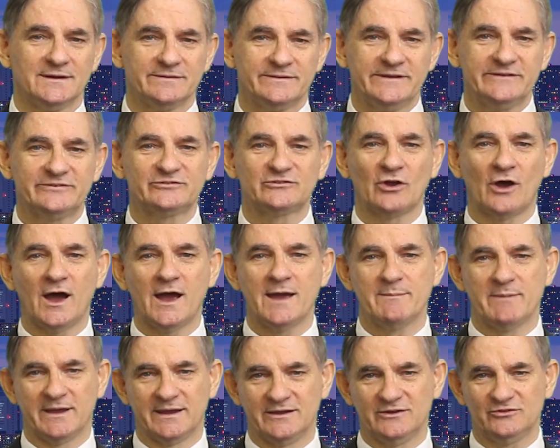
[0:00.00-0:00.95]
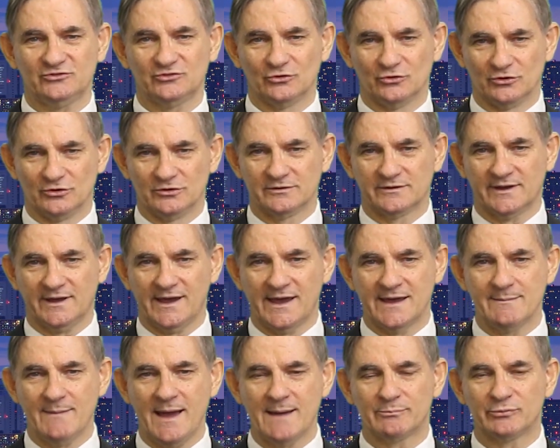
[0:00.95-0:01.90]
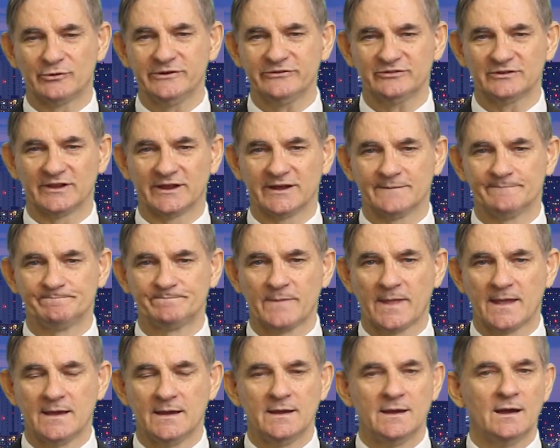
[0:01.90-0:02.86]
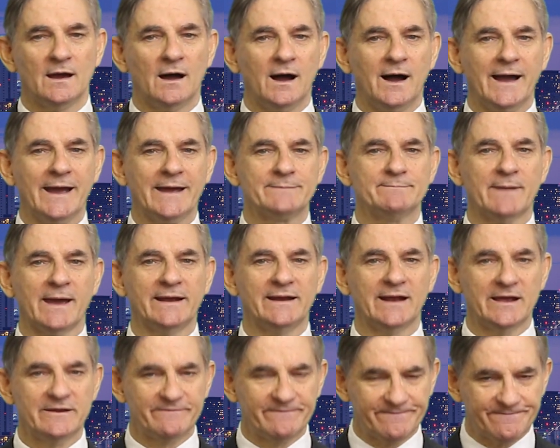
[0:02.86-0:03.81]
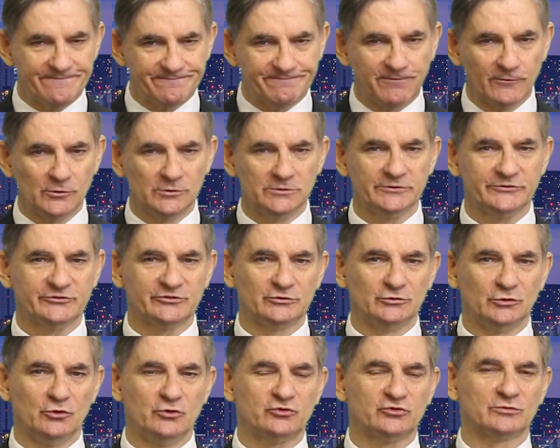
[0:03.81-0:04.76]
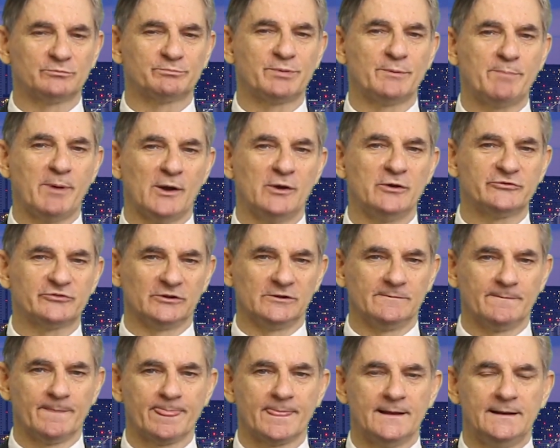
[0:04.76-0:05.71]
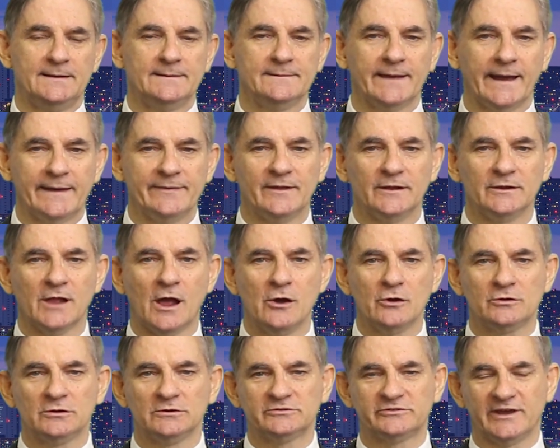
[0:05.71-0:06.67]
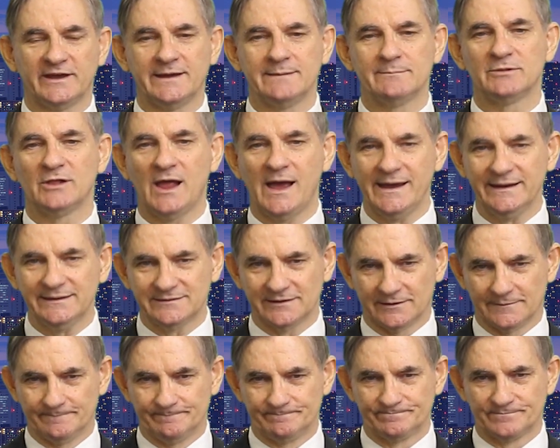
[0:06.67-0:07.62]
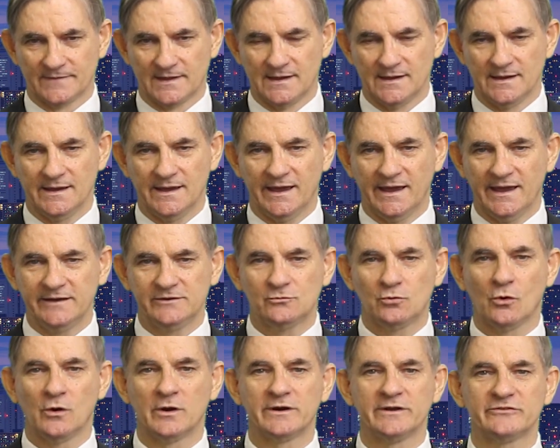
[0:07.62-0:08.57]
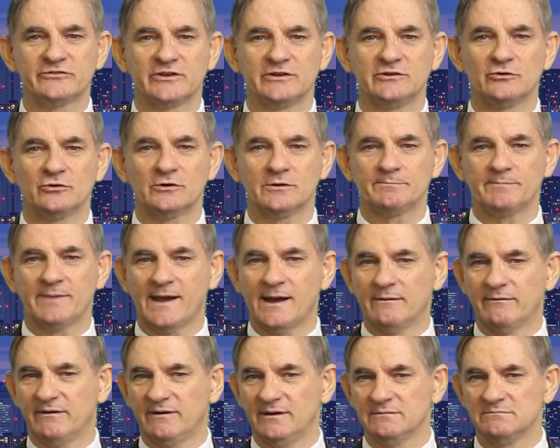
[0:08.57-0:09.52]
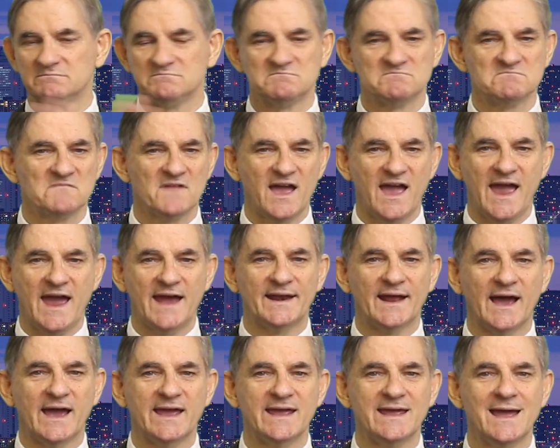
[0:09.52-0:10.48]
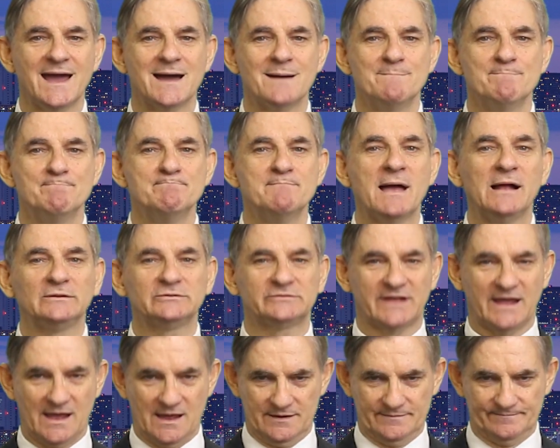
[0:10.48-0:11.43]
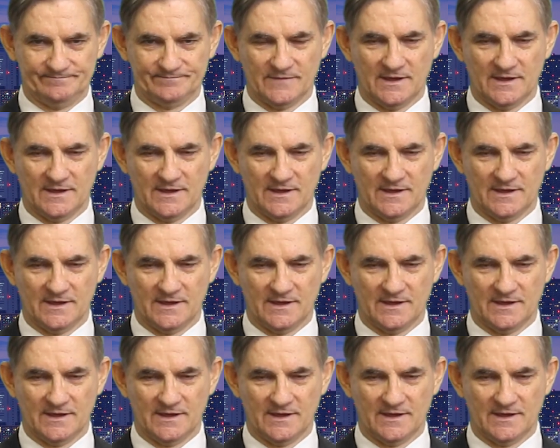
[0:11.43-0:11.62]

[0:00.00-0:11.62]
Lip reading: This timing issue came up recently. I had made a full solution proposal, and the local team liked it. Headquarters in Europe, however, had a meltdown.